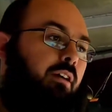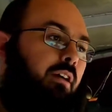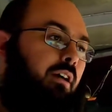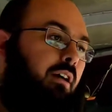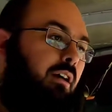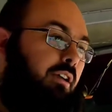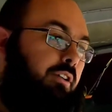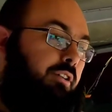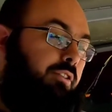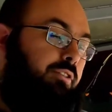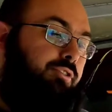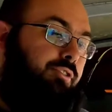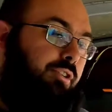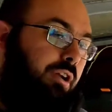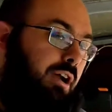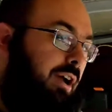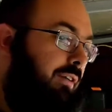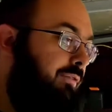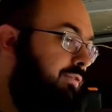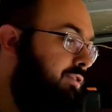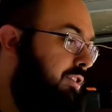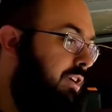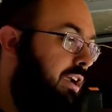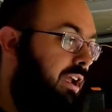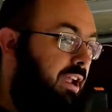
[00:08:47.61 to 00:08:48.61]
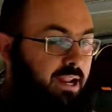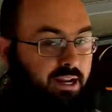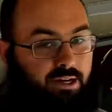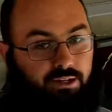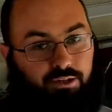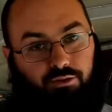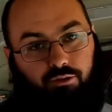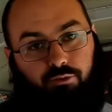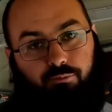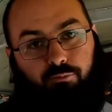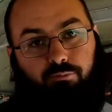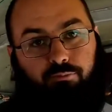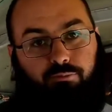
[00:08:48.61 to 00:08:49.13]
your
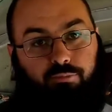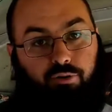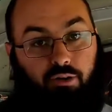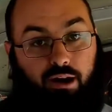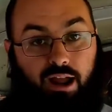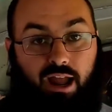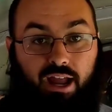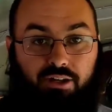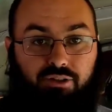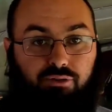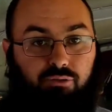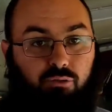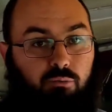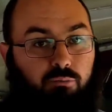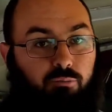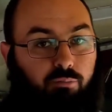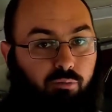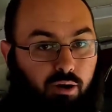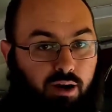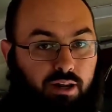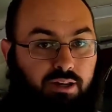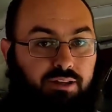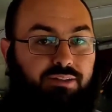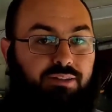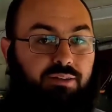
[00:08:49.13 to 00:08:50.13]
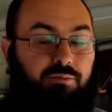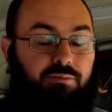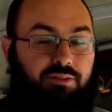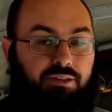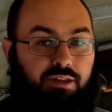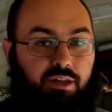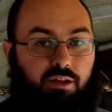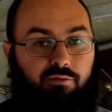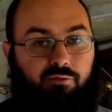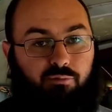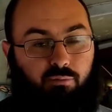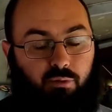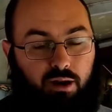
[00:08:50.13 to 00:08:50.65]
drivetrain, your actual brakes
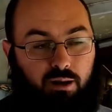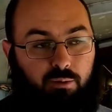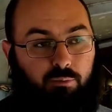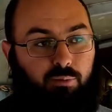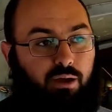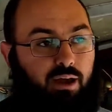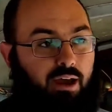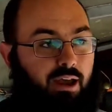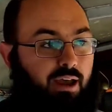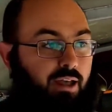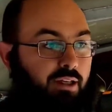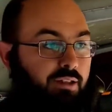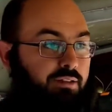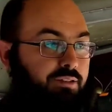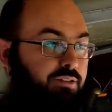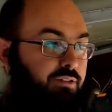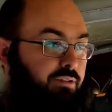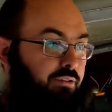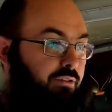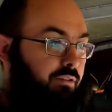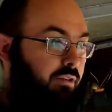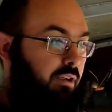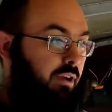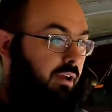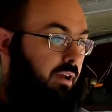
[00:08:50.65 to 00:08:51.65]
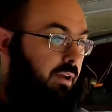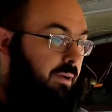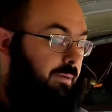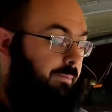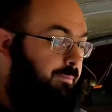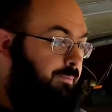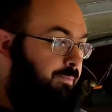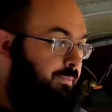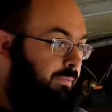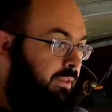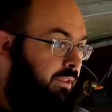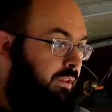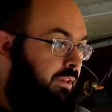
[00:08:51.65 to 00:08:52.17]
themselves, brake pads, your
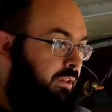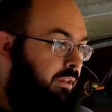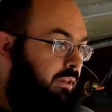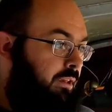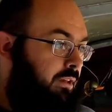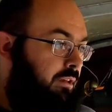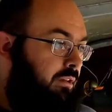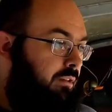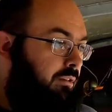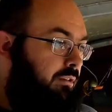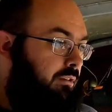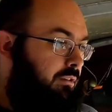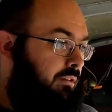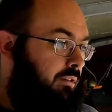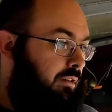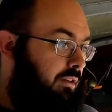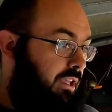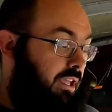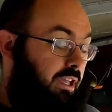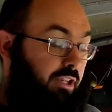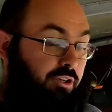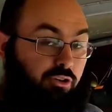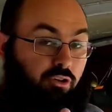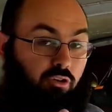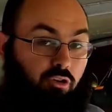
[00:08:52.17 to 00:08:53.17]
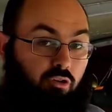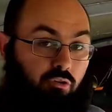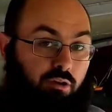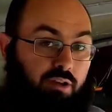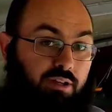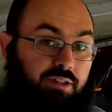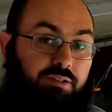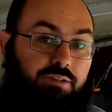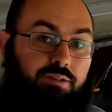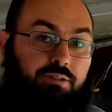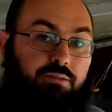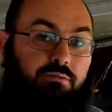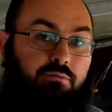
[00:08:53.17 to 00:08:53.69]
again, your
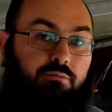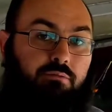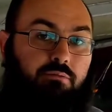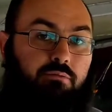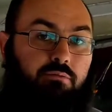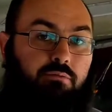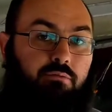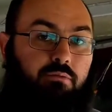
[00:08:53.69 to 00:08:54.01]
grease